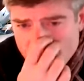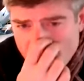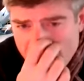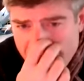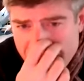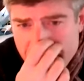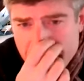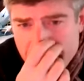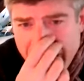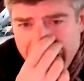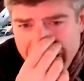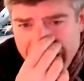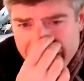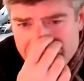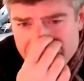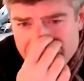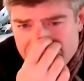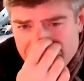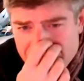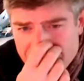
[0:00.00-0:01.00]
the way
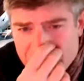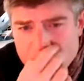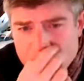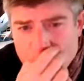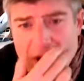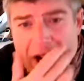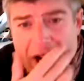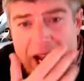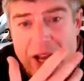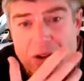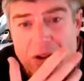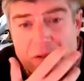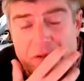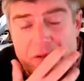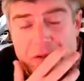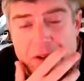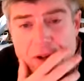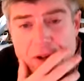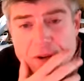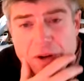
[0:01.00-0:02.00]
back to where you
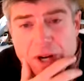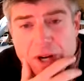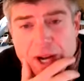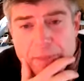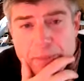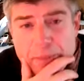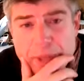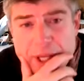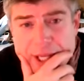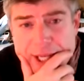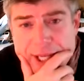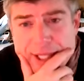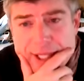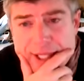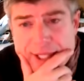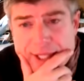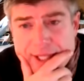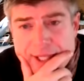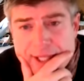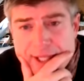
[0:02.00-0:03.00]
feel at
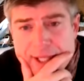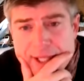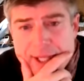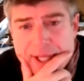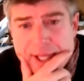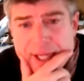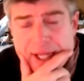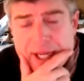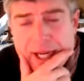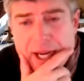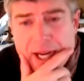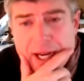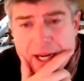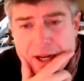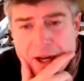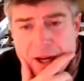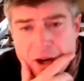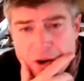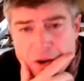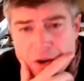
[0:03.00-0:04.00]
peace, at
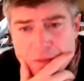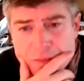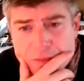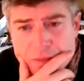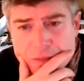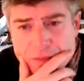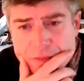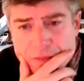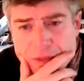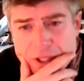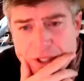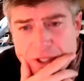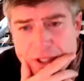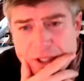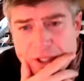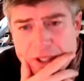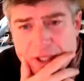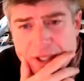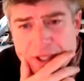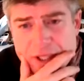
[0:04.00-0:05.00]
home,
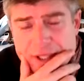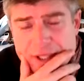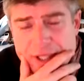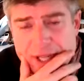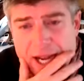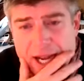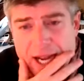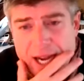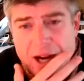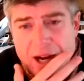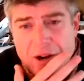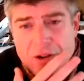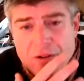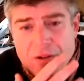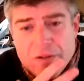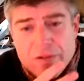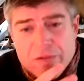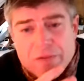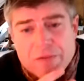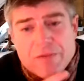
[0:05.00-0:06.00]
to how
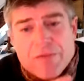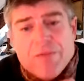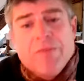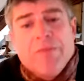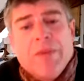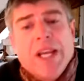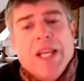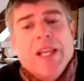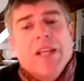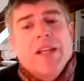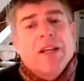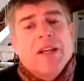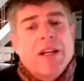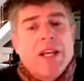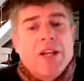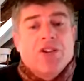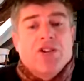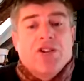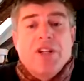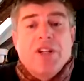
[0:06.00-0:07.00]
you make
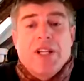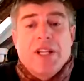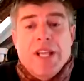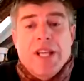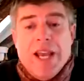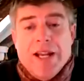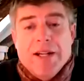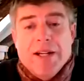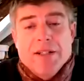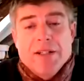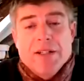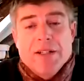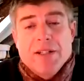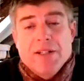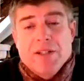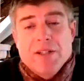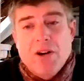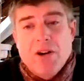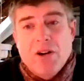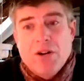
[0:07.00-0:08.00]
connection again to
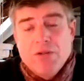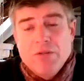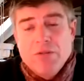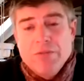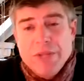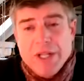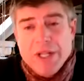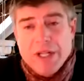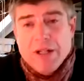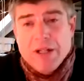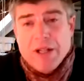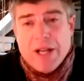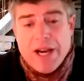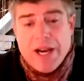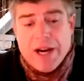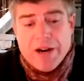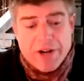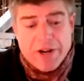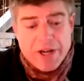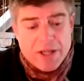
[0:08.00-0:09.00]
this whole middle
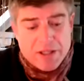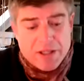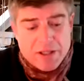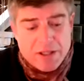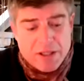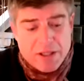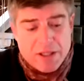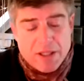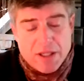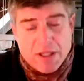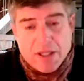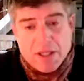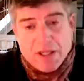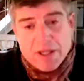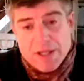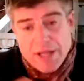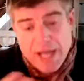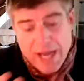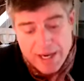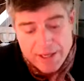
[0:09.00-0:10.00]
area.
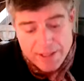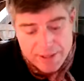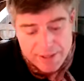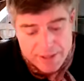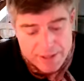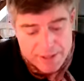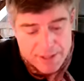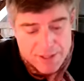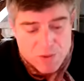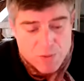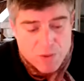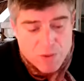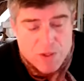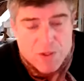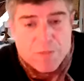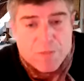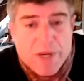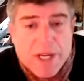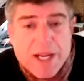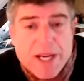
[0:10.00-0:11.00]
That is
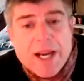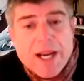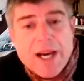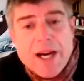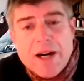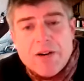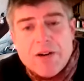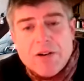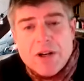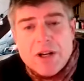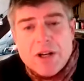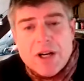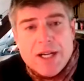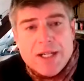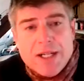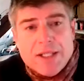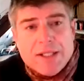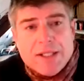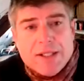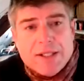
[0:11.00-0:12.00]
what's being
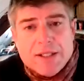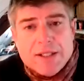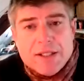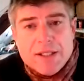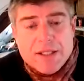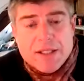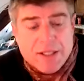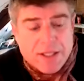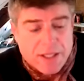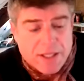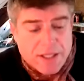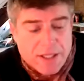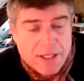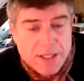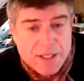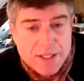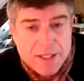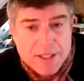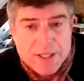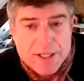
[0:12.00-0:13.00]
outlined
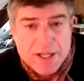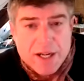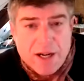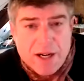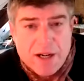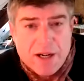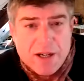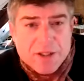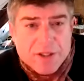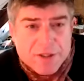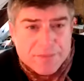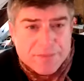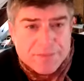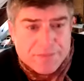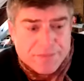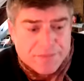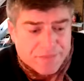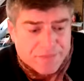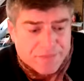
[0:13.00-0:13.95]
in this card.